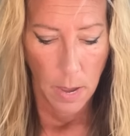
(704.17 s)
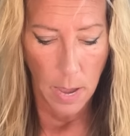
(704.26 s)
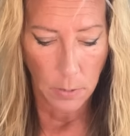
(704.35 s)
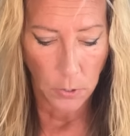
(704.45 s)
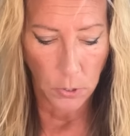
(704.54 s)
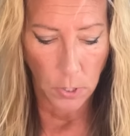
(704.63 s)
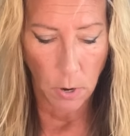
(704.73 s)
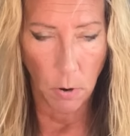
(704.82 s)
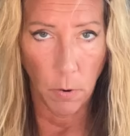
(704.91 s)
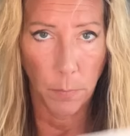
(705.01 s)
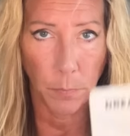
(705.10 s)
And
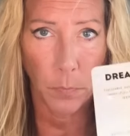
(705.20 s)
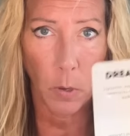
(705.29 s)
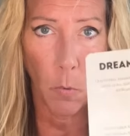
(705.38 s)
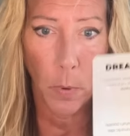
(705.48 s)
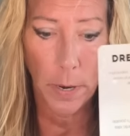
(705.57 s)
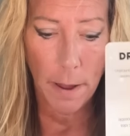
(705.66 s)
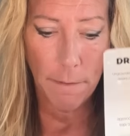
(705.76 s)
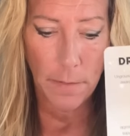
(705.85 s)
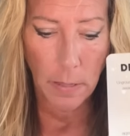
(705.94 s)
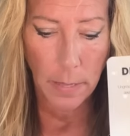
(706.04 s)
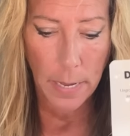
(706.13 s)
so what I
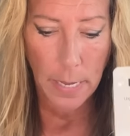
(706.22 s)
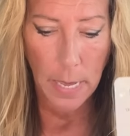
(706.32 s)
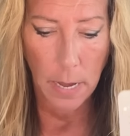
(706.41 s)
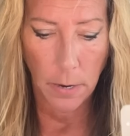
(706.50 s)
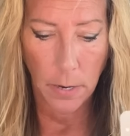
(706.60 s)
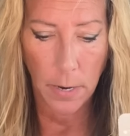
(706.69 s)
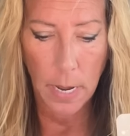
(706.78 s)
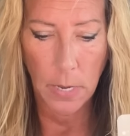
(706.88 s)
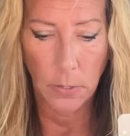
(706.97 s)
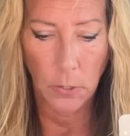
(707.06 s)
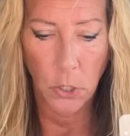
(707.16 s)
feel like here
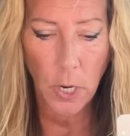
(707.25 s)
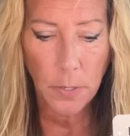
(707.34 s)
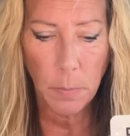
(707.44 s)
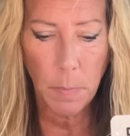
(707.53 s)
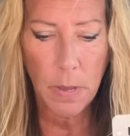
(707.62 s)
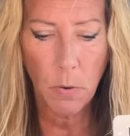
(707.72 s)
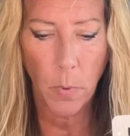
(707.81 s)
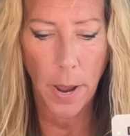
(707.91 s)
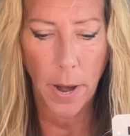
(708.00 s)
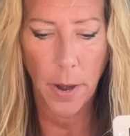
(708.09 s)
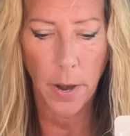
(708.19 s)
is just be
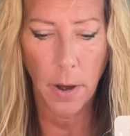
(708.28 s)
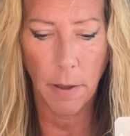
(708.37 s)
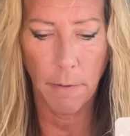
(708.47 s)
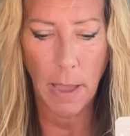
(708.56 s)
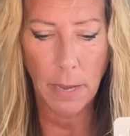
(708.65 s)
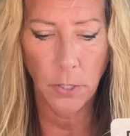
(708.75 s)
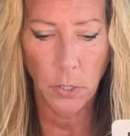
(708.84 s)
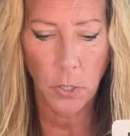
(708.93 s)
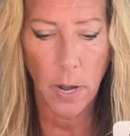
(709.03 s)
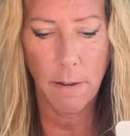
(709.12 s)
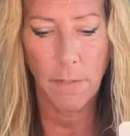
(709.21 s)
aware of, as you're
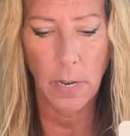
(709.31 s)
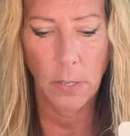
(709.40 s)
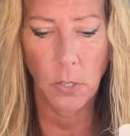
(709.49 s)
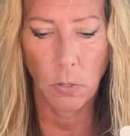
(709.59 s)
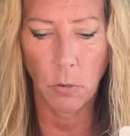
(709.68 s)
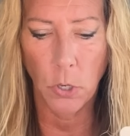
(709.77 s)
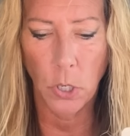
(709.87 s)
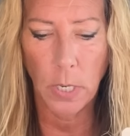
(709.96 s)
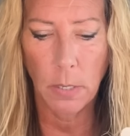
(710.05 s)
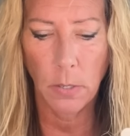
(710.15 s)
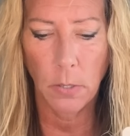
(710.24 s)
trying to find
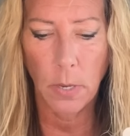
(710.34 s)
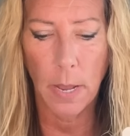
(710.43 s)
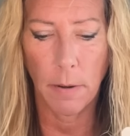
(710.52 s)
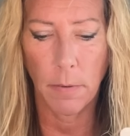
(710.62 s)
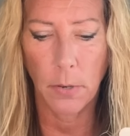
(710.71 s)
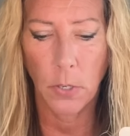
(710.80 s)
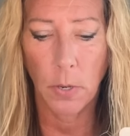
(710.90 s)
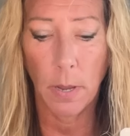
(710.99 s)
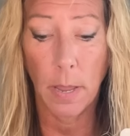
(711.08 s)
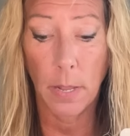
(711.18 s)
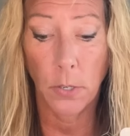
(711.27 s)
solutions and
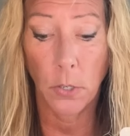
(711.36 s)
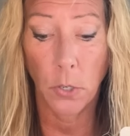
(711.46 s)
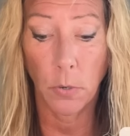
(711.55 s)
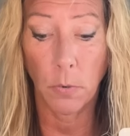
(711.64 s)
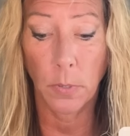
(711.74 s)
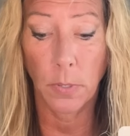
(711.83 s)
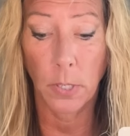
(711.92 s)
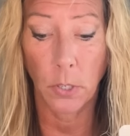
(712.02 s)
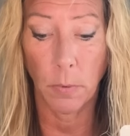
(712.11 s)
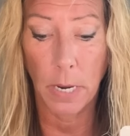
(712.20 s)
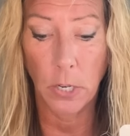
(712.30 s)
to
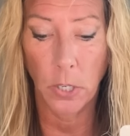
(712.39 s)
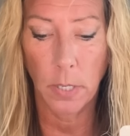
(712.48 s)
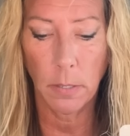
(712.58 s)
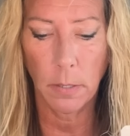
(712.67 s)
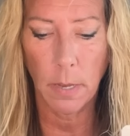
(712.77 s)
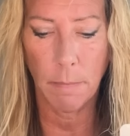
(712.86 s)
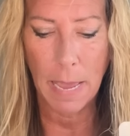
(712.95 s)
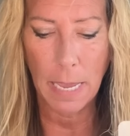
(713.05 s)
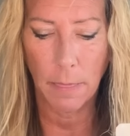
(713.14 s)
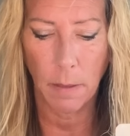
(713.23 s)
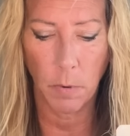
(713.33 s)
situations and
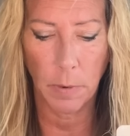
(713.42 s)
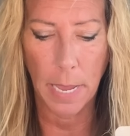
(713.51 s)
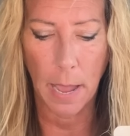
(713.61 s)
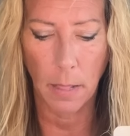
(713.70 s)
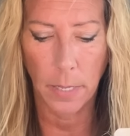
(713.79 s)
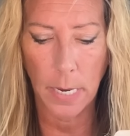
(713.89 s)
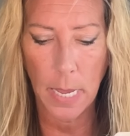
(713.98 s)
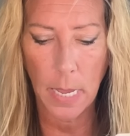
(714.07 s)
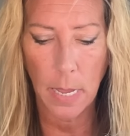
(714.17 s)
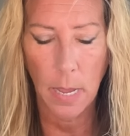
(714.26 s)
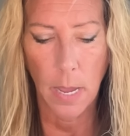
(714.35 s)
making them a
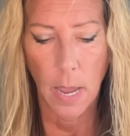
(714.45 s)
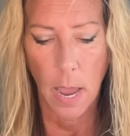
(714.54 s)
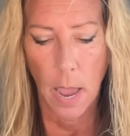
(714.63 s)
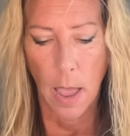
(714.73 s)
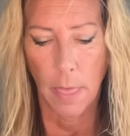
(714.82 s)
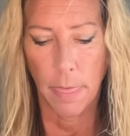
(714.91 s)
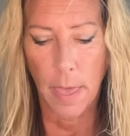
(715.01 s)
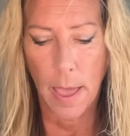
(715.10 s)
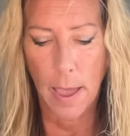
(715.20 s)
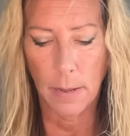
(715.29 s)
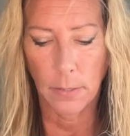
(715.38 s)
reality,
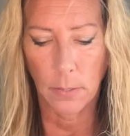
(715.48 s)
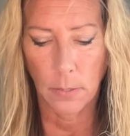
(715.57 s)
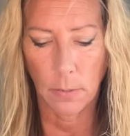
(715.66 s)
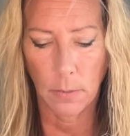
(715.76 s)
that